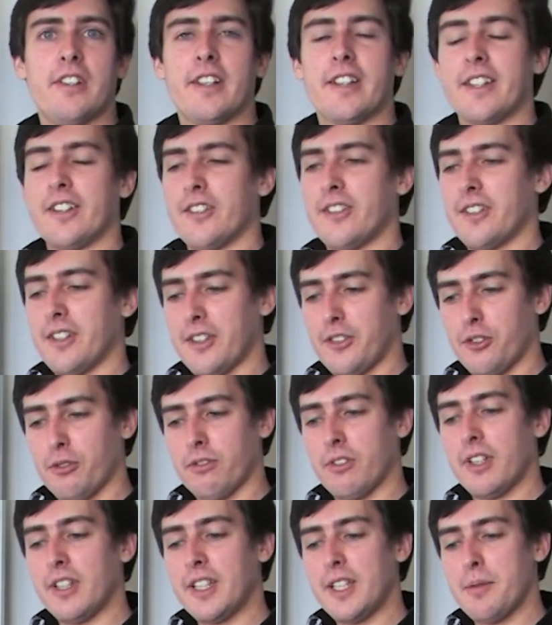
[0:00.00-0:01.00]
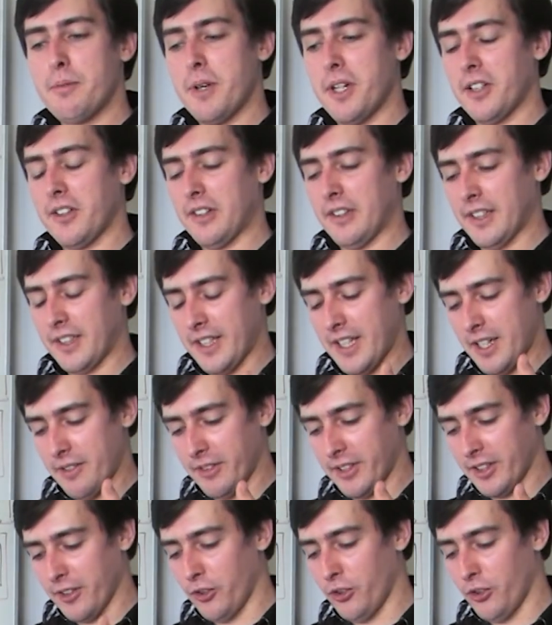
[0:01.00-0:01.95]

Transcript: Like it's really about like having